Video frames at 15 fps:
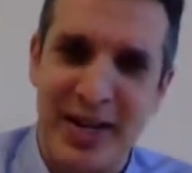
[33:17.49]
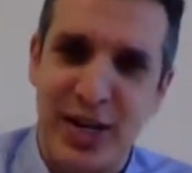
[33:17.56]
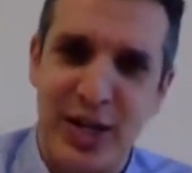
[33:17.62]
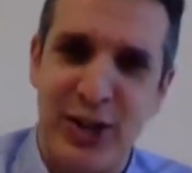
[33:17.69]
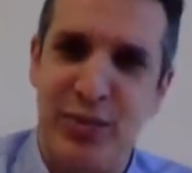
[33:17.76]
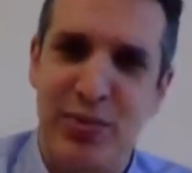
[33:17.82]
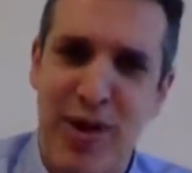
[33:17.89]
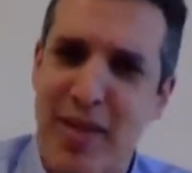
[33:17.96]

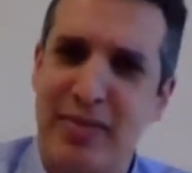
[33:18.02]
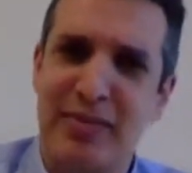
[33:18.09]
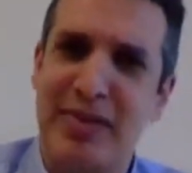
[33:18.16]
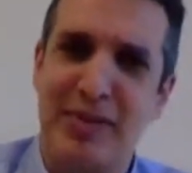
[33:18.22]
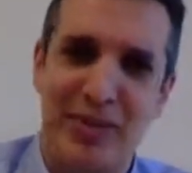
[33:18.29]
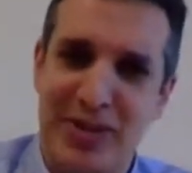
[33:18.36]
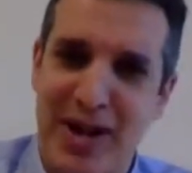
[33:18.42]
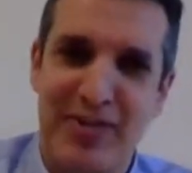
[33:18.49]
You probably
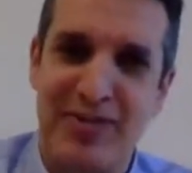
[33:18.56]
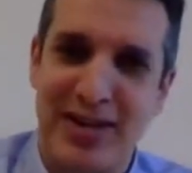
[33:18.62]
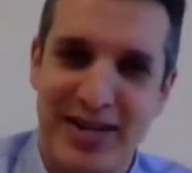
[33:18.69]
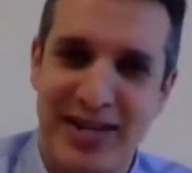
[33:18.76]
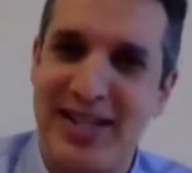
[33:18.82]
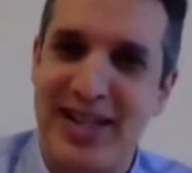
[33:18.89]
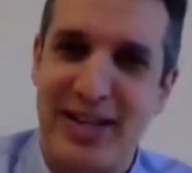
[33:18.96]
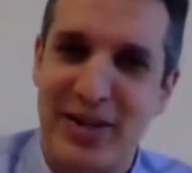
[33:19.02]
will not run
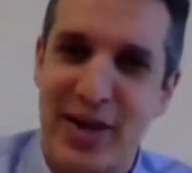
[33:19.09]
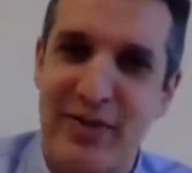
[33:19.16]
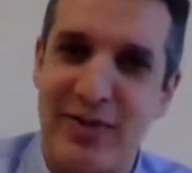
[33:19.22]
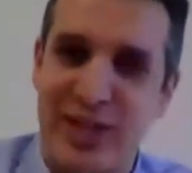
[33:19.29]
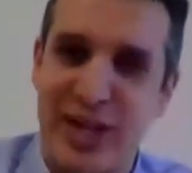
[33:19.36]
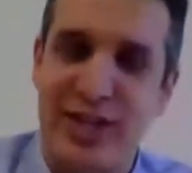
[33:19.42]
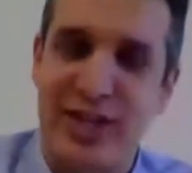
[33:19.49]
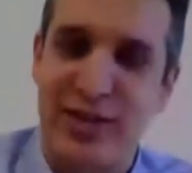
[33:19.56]
into that
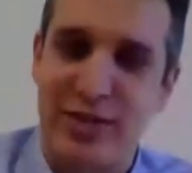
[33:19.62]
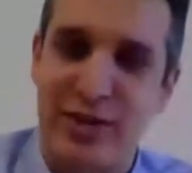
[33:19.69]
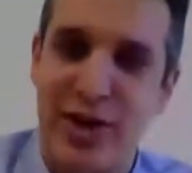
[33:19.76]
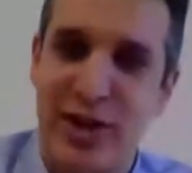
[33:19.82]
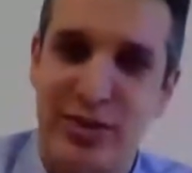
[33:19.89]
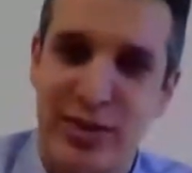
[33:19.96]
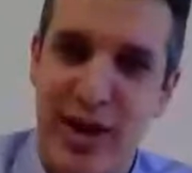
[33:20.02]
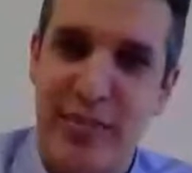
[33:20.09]
conversation if you
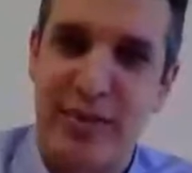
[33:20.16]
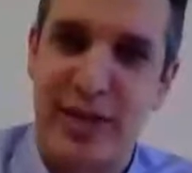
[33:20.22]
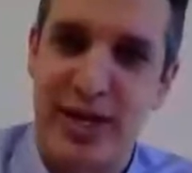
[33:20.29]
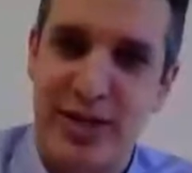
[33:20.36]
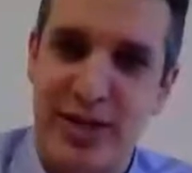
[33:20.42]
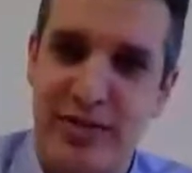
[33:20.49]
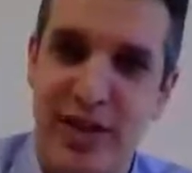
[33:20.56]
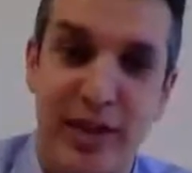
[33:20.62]
talk to an
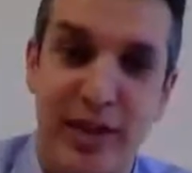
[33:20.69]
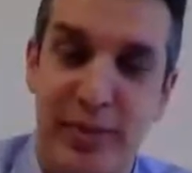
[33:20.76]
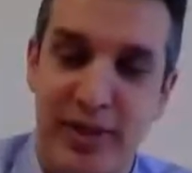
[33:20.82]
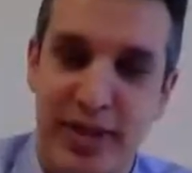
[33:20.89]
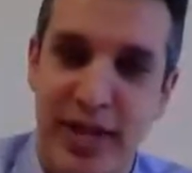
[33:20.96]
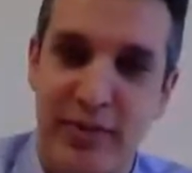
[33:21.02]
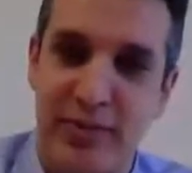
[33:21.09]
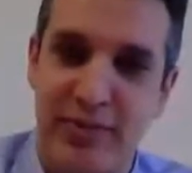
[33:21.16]
application developer
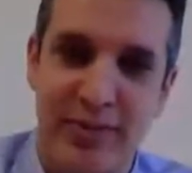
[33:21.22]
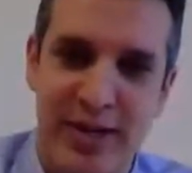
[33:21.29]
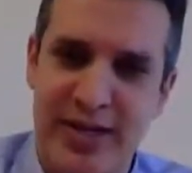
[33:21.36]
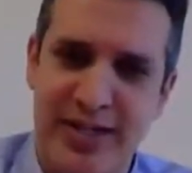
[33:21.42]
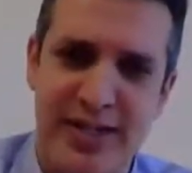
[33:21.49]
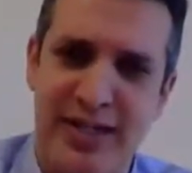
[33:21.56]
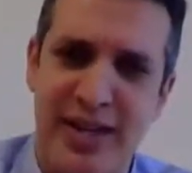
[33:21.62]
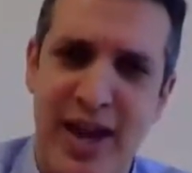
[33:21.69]
that
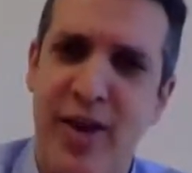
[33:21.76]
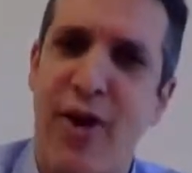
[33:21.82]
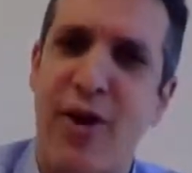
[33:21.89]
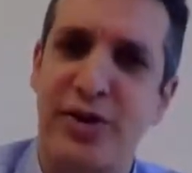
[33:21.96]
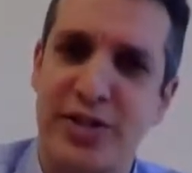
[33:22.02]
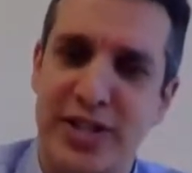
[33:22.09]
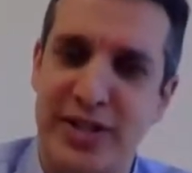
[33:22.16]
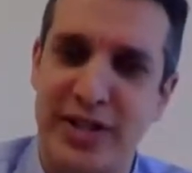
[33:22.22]
is at all
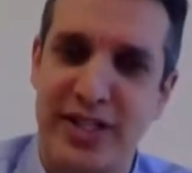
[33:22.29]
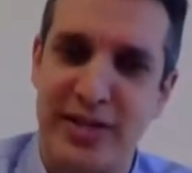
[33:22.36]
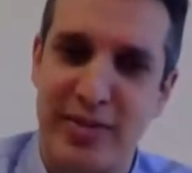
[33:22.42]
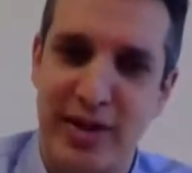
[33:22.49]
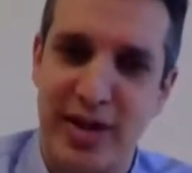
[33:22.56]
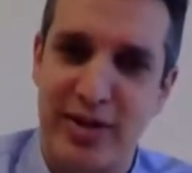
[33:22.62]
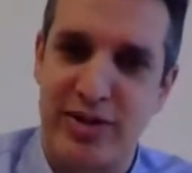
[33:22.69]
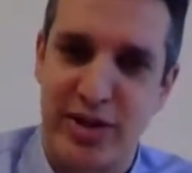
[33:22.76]
serious
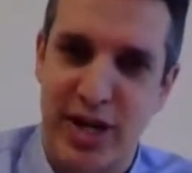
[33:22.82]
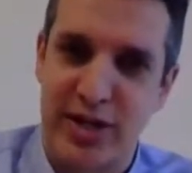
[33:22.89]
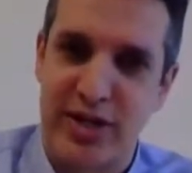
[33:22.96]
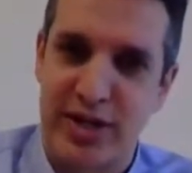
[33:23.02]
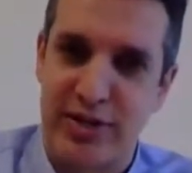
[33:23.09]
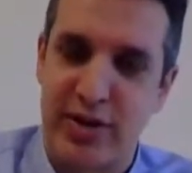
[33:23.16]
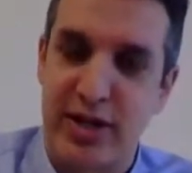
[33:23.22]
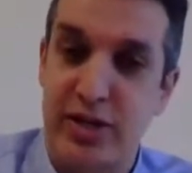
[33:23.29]
about
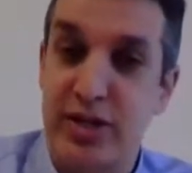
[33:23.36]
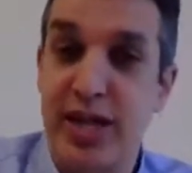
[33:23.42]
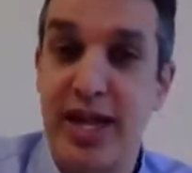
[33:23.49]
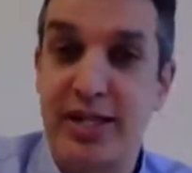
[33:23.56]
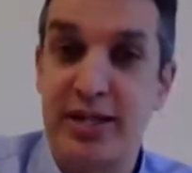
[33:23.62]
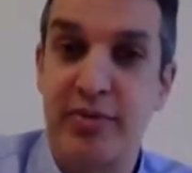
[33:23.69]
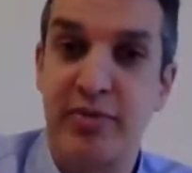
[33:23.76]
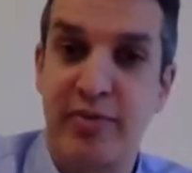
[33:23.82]
education, right? So
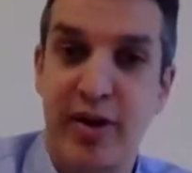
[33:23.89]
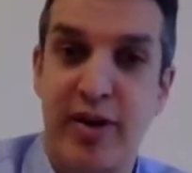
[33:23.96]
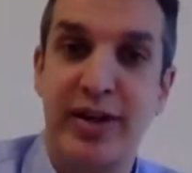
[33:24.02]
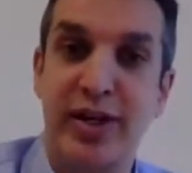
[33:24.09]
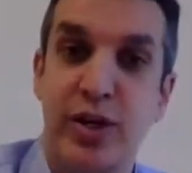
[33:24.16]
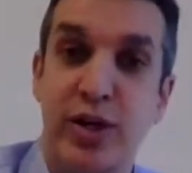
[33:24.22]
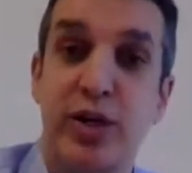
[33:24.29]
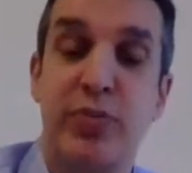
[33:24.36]
that's a very
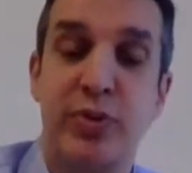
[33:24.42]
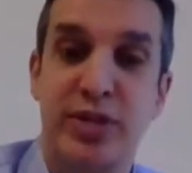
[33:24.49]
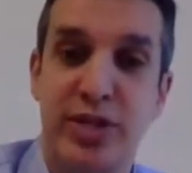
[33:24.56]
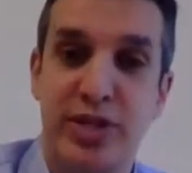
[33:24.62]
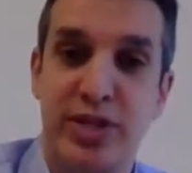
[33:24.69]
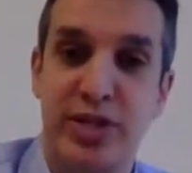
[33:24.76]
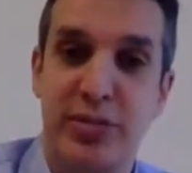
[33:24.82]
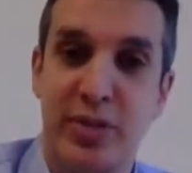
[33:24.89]
good
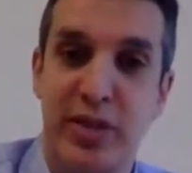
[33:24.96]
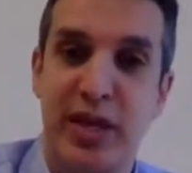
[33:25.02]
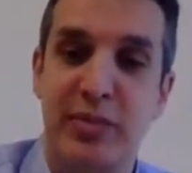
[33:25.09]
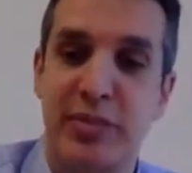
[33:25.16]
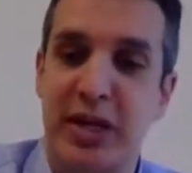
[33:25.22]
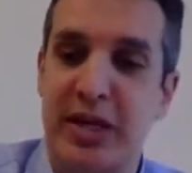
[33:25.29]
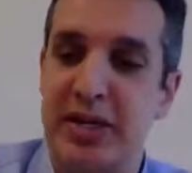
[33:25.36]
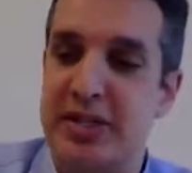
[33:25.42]
position to be in.